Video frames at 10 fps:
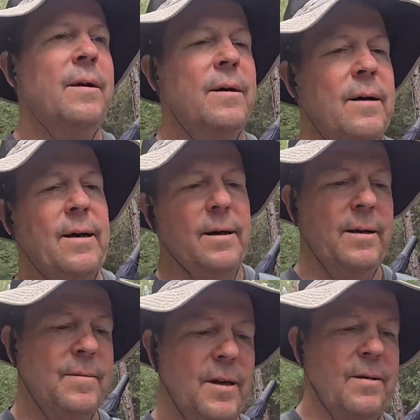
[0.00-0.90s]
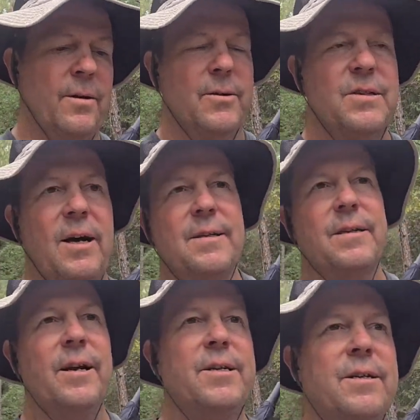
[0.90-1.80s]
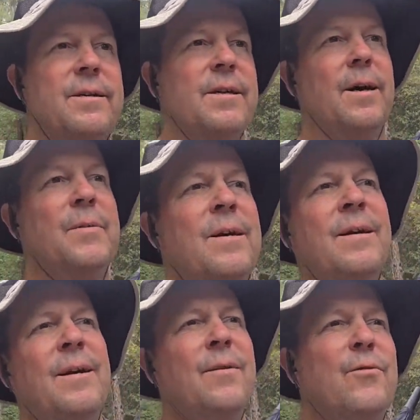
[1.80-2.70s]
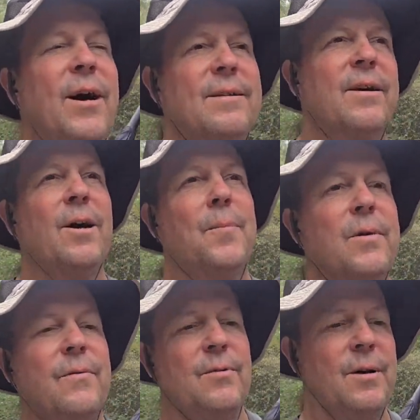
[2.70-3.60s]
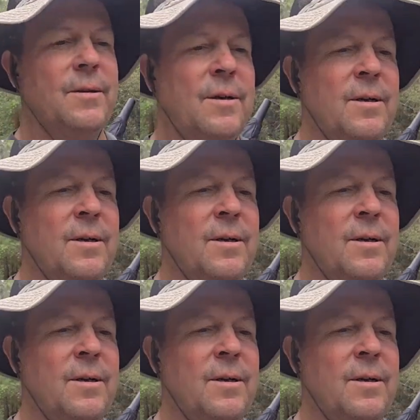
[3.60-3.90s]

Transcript: assassination attempt. In fact, a couple of